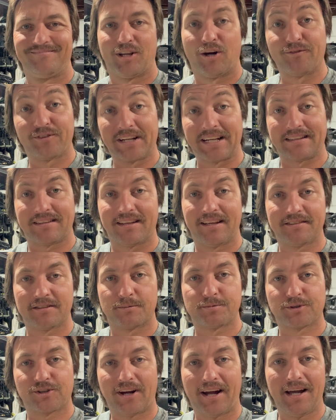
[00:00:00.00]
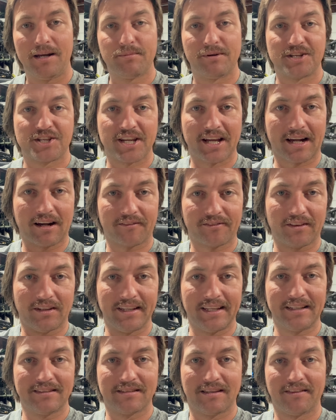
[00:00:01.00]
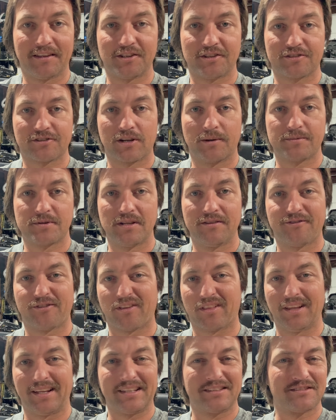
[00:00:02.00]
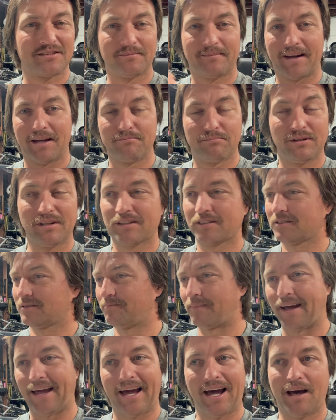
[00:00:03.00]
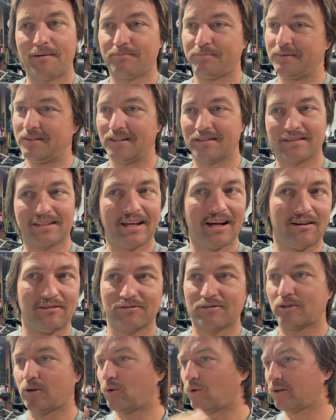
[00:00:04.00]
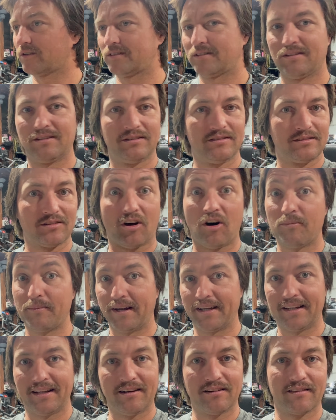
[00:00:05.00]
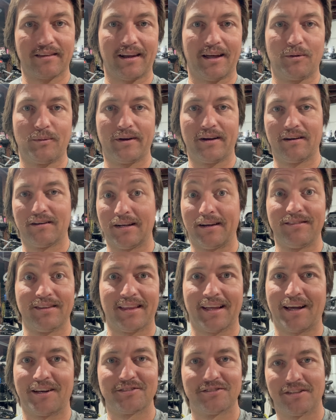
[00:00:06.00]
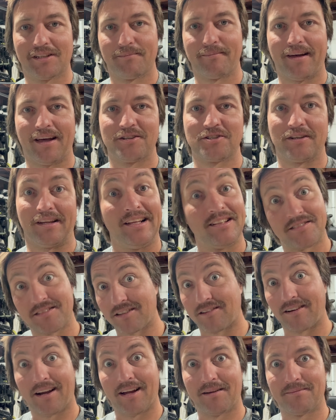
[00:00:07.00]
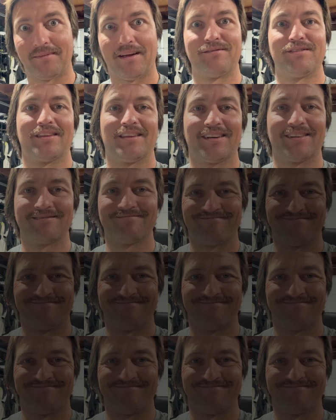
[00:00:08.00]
Don't forget to hit subscribe and check out the links in the description for the links to my books, my app, discount, courses, all my gear that I wear, and everything else you can imagine. Instagram, everything.